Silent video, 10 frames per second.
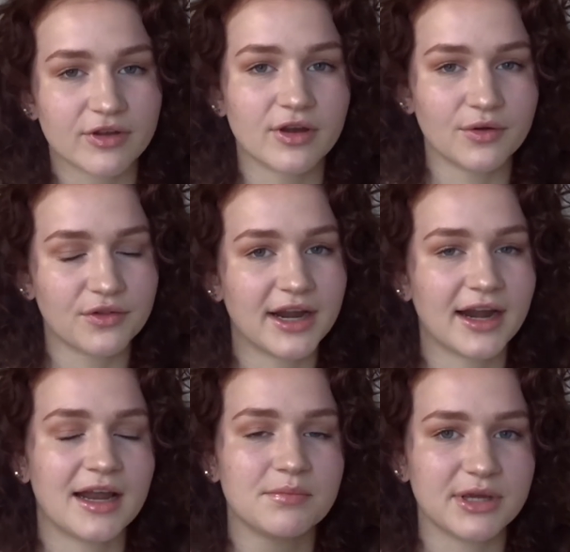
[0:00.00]
to go
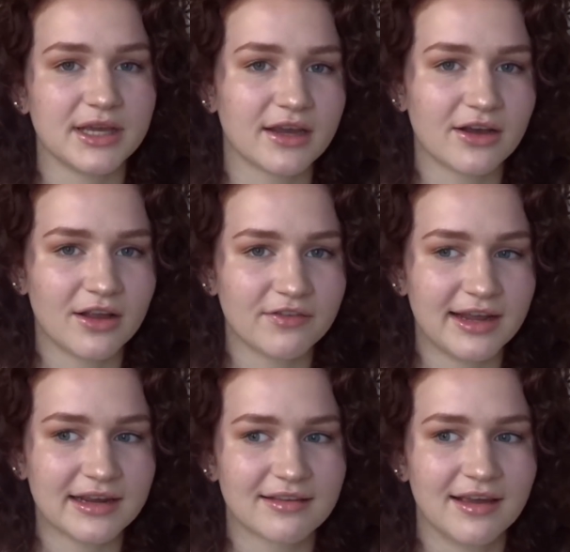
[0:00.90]
there and be in
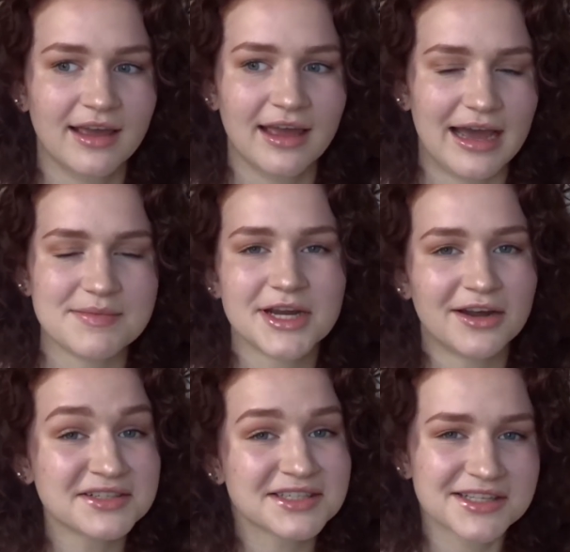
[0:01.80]
contact I mean,
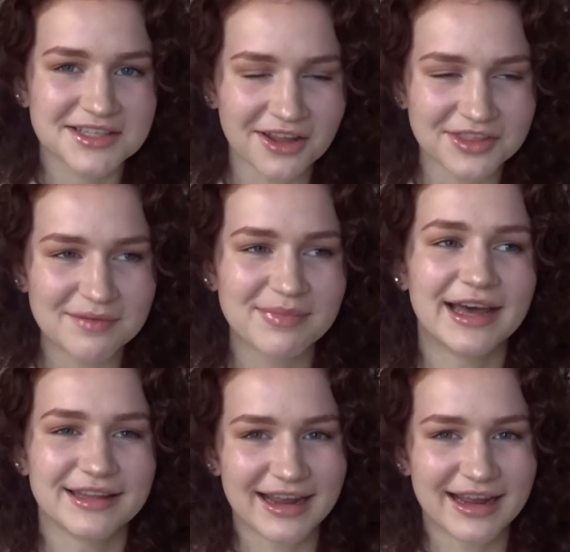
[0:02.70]
honestly, it's not that bad.